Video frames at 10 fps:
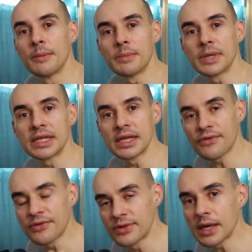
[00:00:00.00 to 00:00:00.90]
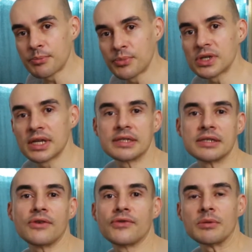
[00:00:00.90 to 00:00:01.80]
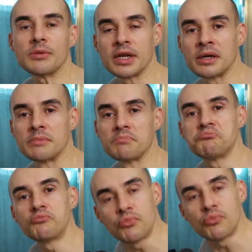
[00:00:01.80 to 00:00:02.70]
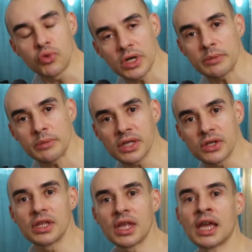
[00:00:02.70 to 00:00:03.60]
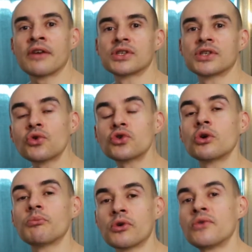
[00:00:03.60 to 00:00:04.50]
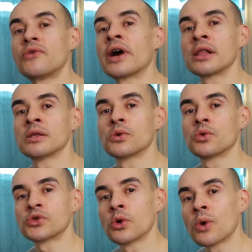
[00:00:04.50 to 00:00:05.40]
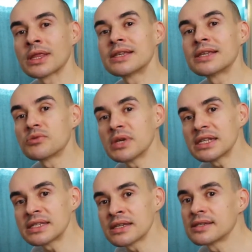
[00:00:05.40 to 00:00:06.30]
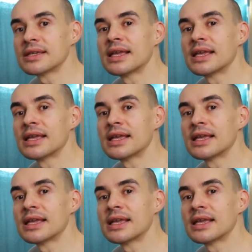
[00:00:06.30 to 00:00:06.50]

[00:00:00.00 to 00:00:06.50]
But if they put their cell phone number there, pretty much they have a social profile. So what this means is